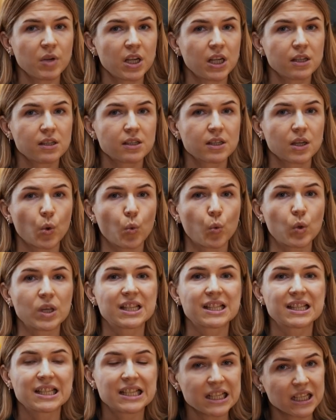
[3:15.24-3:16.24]
means we
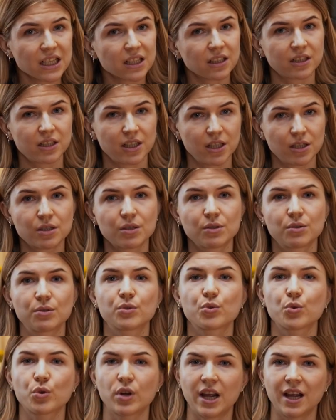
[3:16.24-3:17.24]
still need to
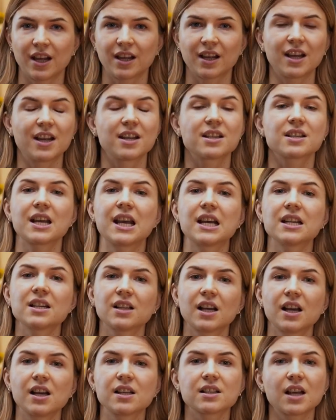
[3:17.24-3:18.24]
track and
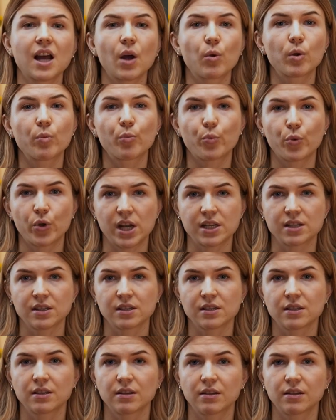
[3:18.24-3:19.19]
analyze our presence